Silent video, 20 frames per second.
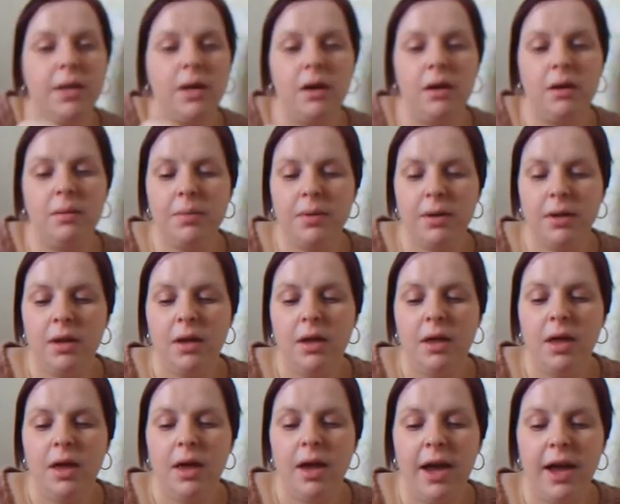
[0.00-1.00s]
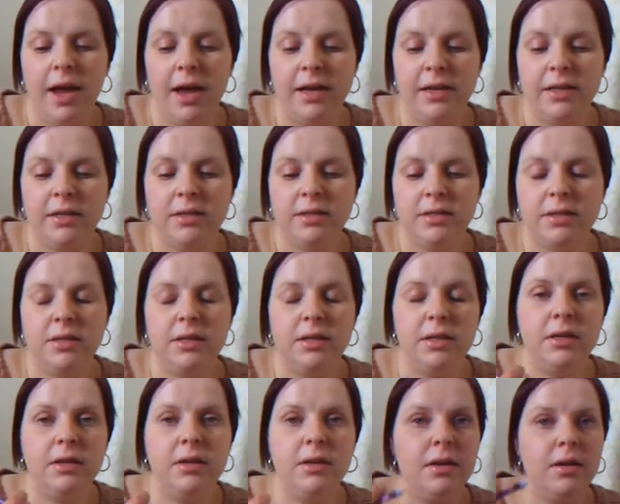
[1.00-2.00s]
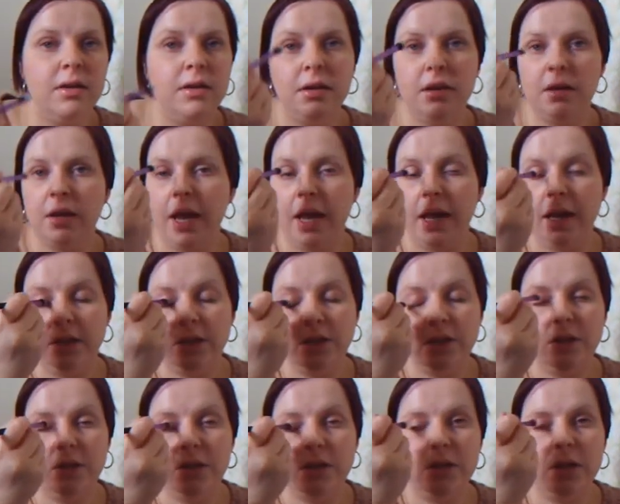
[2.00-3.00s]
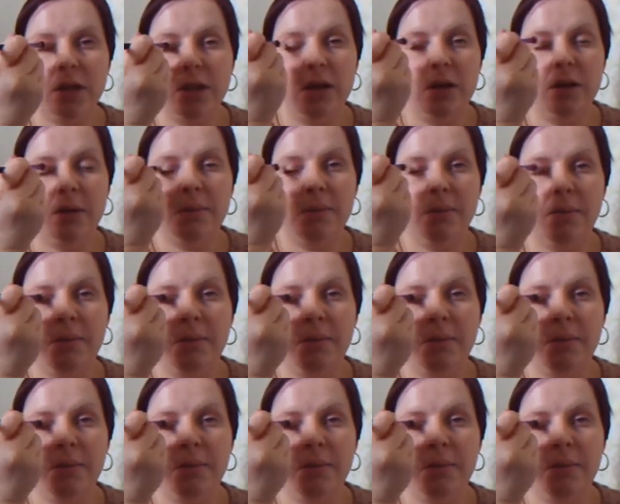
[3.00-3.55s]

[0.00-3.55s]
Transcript: to pick up. And again, just use it,